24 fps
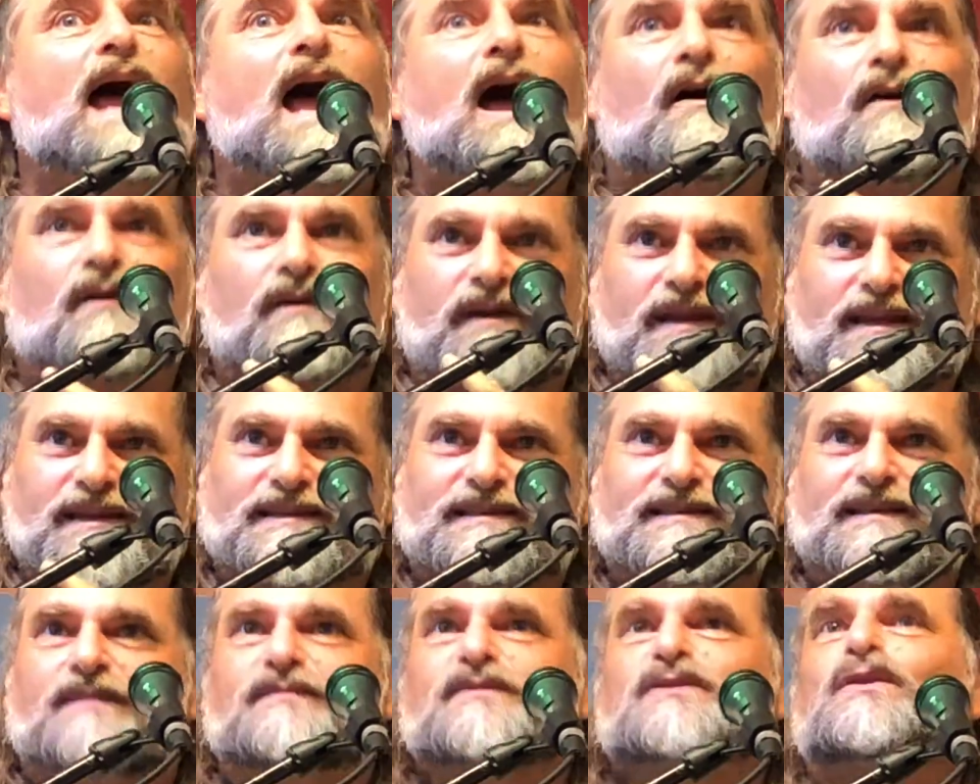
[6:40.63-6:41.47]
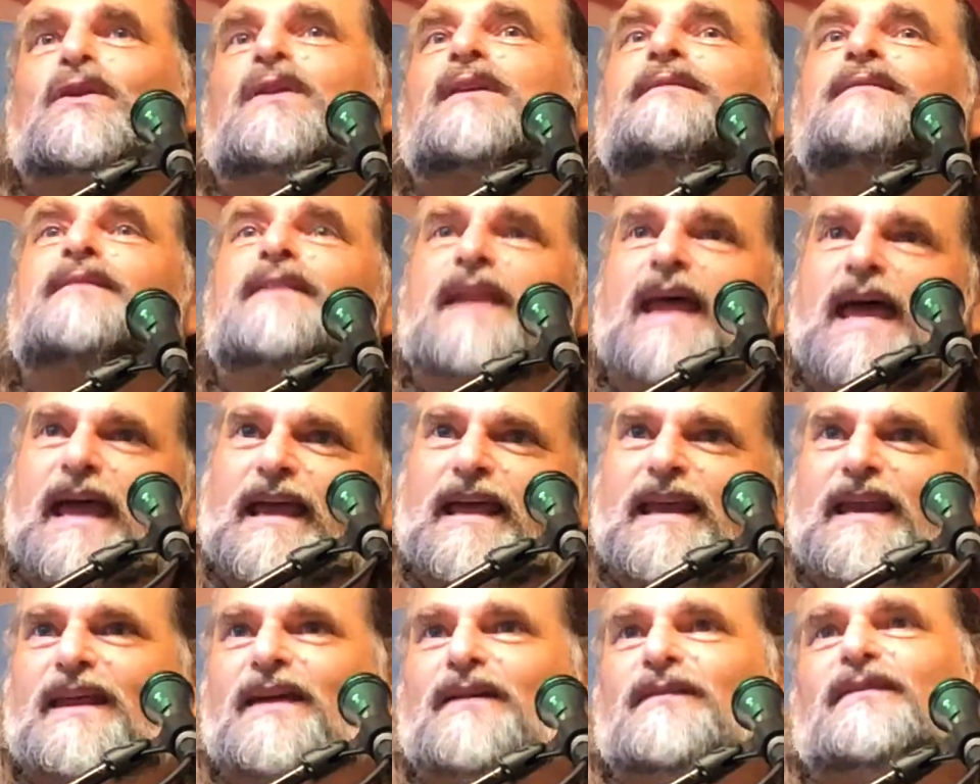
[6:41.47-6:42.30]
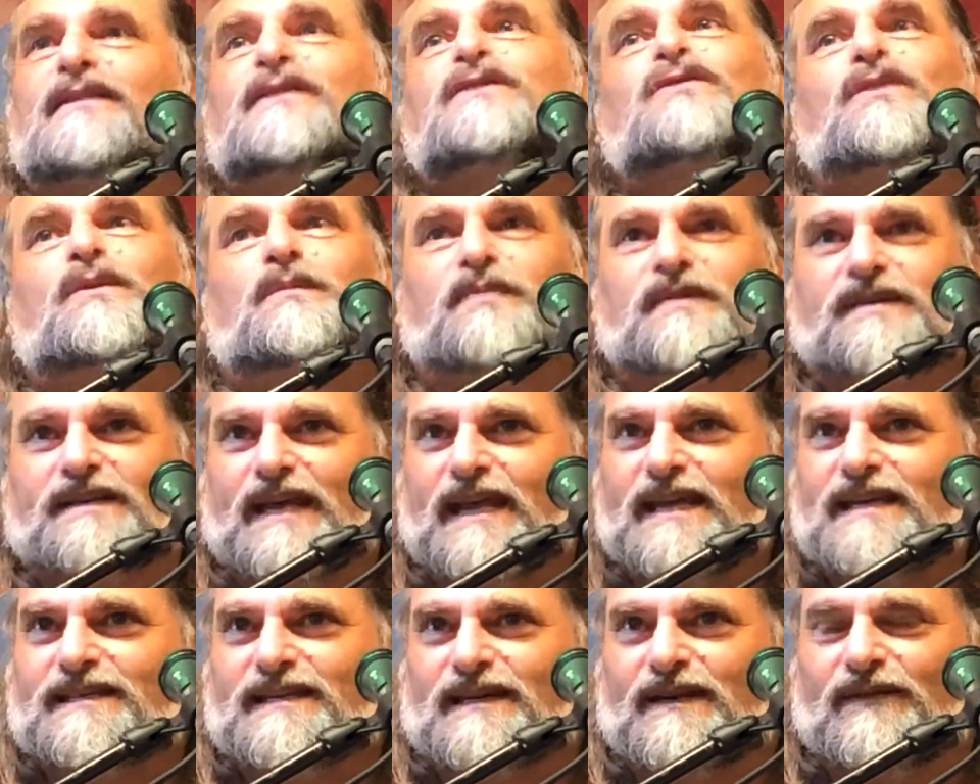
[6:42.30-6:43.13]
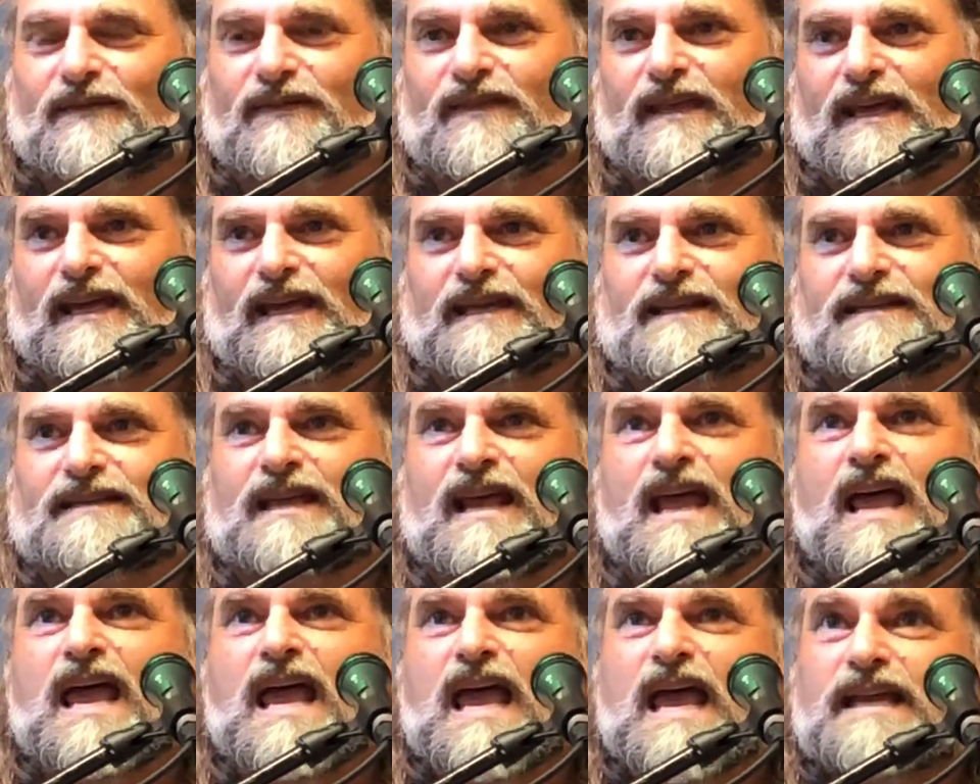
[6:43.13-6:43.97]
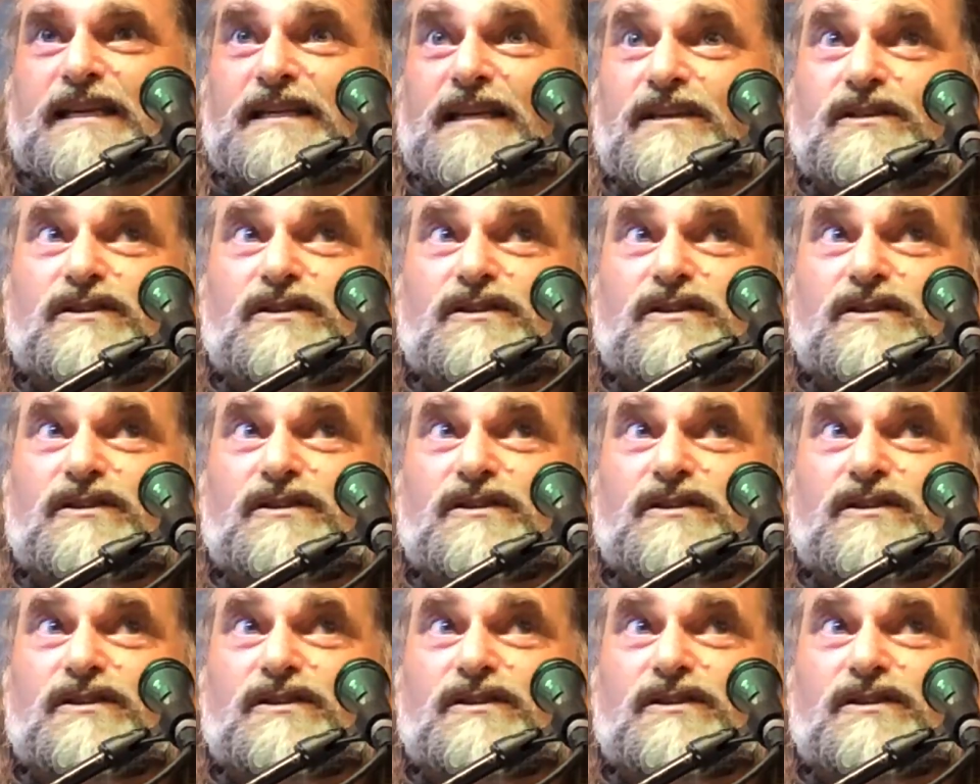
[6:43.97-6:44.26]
out in some sort of negative interpretation of things, to